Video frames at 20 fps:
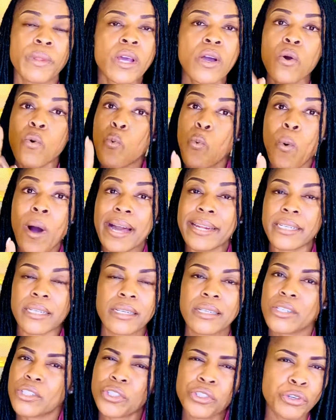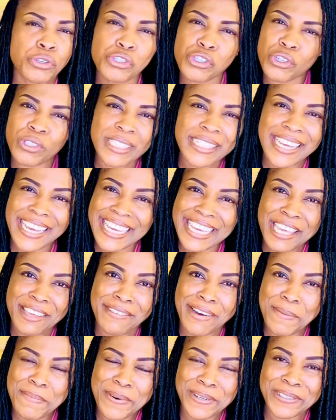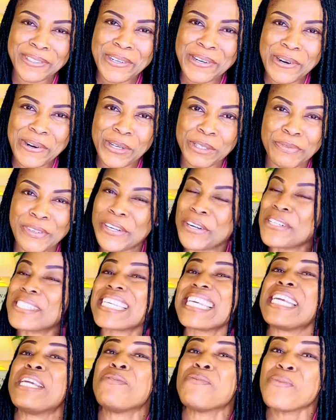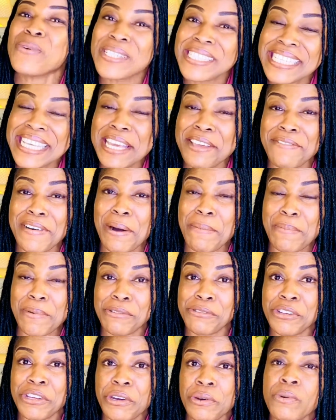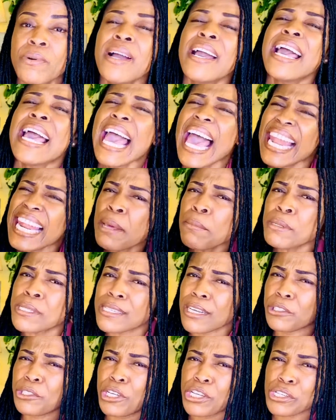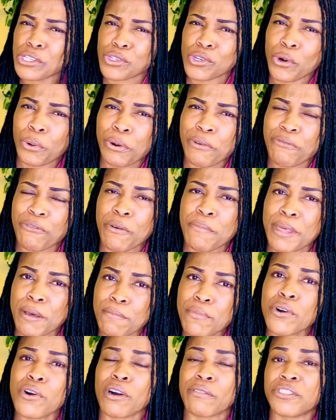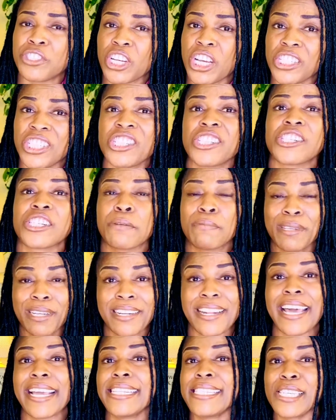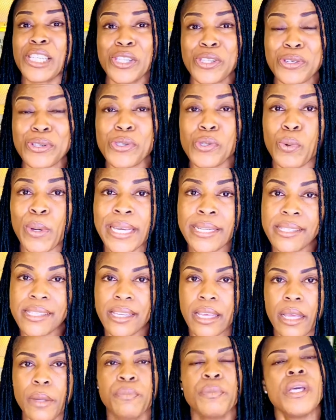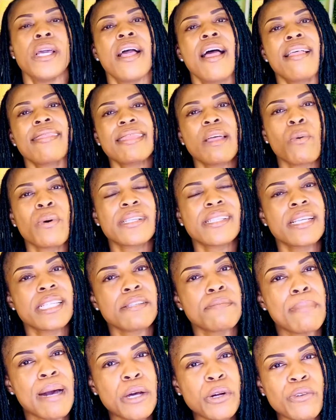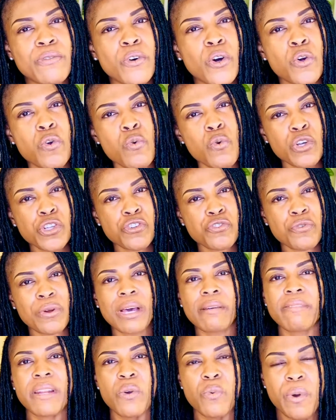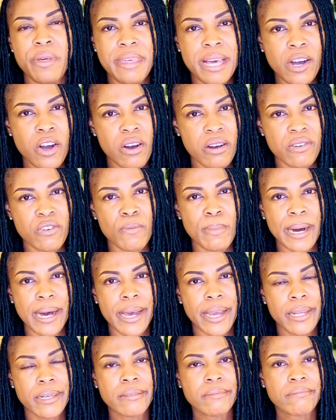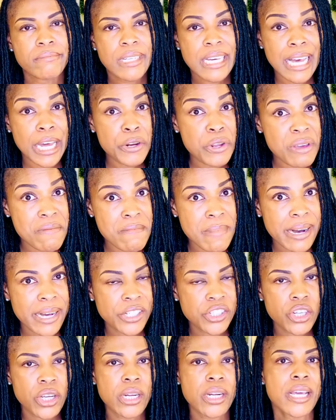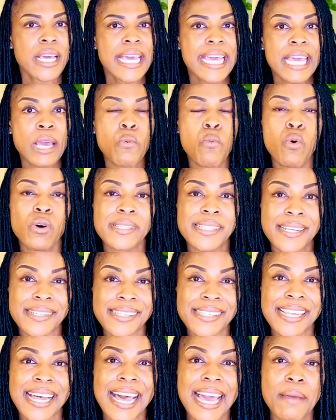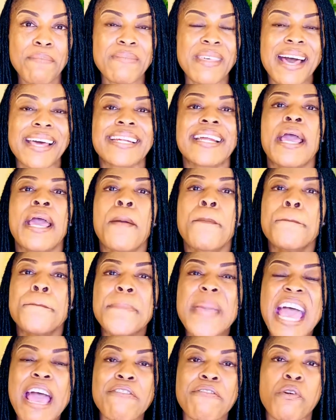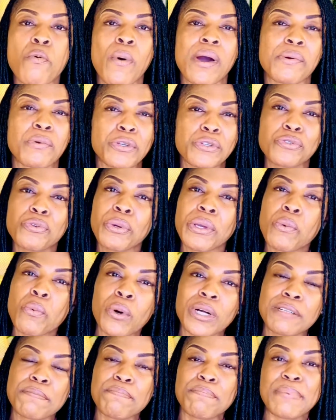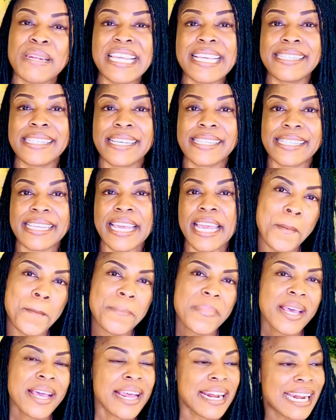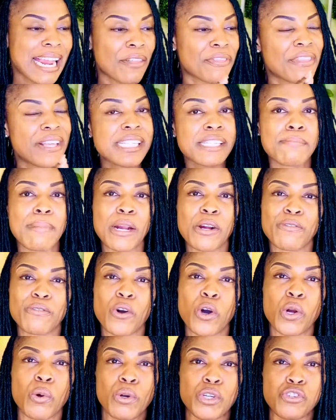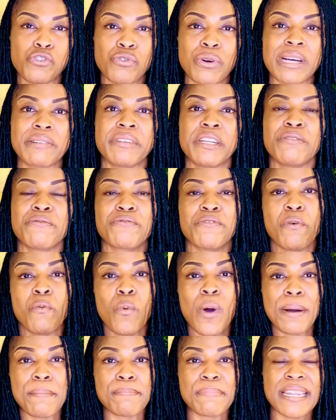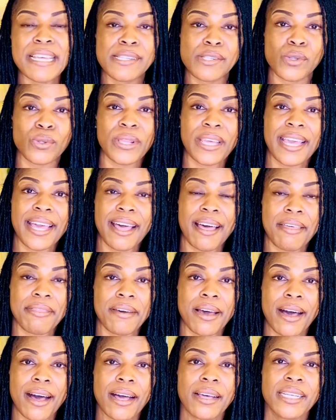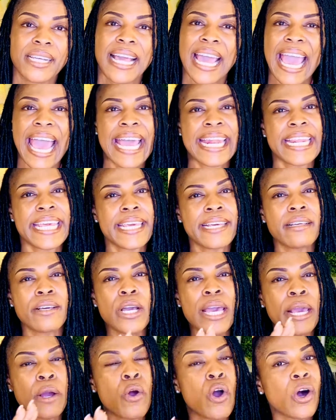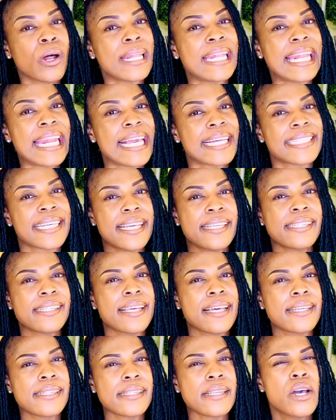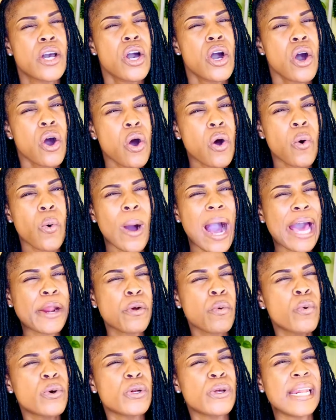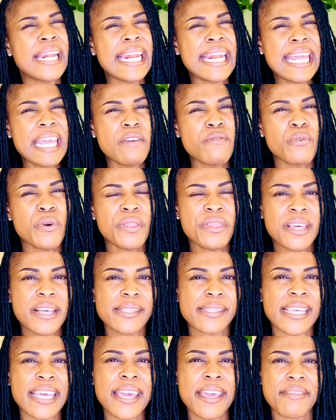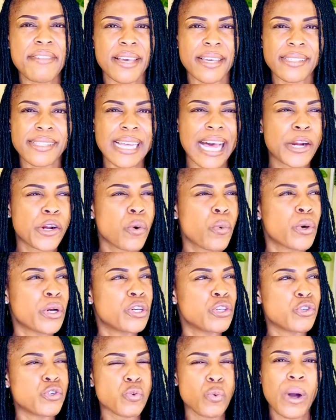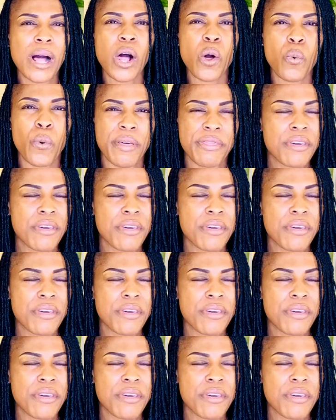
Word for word: One, don't you dare give up on God because He won't give up on you. And let me tell you a story from the book of Judges, chapter 19 to 20. There was this man of God who was traveling with a concubine. Can you imagine? It was a time that everyone was doing what pleases him. Now, this man of God was traveling from one place to the other, and he it got later and says oh i don't want to live with these heathens i don't want to dwell with